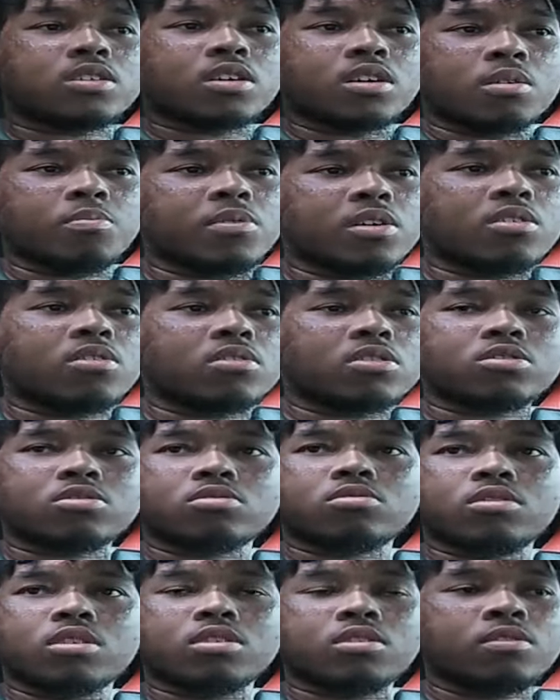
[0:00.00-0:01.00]
the Camaro on the
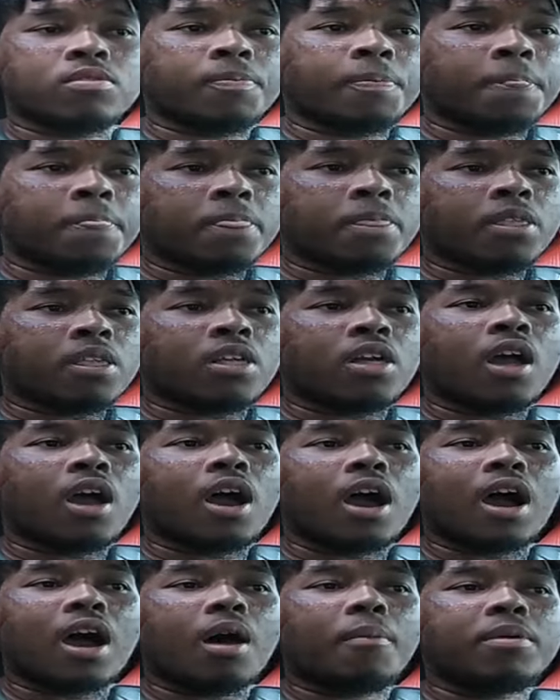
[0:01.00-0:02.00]
street.
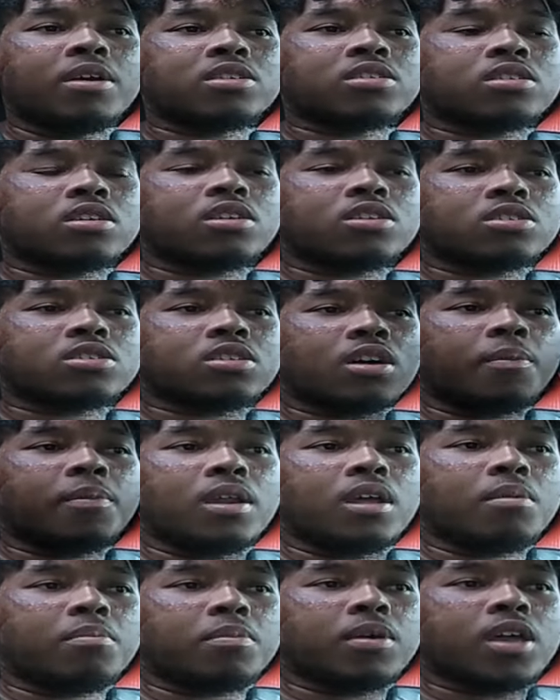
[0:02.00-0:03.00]
I be seeing so
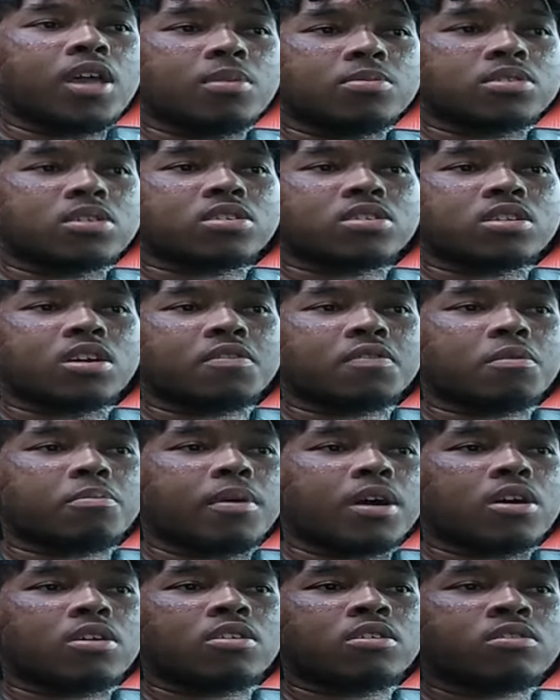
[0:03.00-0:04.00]
many memes and stuff
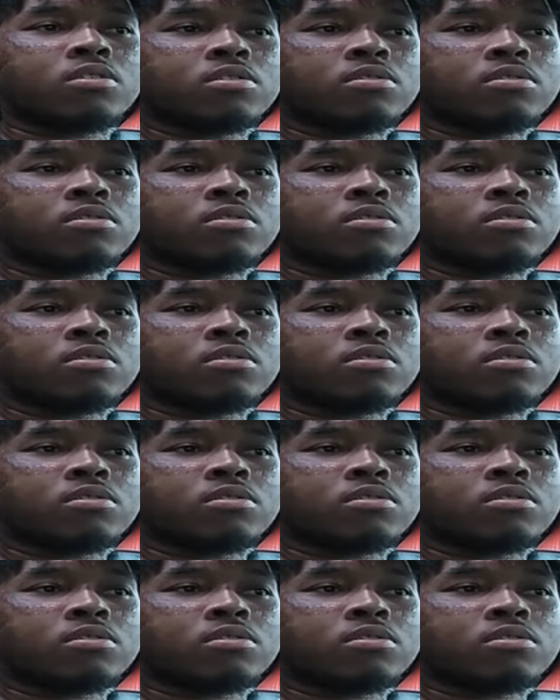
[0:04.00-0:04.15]
about